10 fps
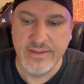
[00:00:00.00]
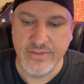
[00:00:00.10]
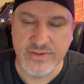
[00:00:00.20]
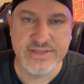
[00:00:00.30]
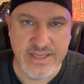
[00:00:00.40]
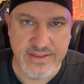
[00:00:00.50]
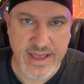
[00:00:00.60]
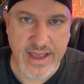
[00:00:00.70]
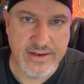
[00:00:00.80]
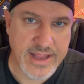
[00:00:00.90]
they'll see
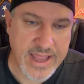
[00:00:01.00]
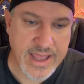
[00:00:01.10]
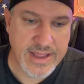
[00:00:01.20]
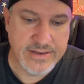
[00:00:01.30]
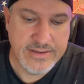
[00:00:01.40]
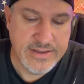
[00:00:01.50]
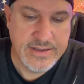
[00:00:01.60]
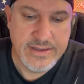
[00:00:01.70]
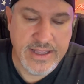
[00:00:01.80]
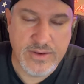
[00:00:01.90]
that and
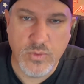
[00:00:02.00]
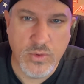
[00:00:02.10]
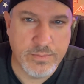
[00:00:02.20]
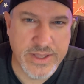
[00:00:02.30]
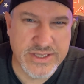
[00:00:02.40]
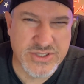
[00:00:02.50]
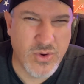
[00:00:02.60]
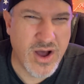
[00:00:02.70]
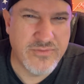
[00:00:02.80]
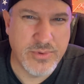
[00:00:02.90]
it won't be
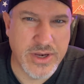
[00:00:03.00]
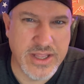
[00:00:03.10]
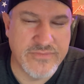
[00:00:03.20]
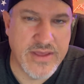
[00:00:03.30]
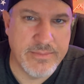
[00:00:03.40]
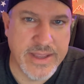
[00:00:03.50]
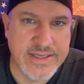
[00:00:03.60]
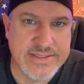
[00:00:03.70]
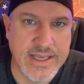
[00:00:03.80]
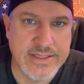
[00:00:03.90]
so off-putting if that
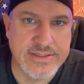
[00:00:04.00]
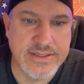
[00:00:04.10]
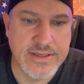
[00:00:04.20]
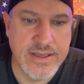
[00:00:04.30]
makes sense.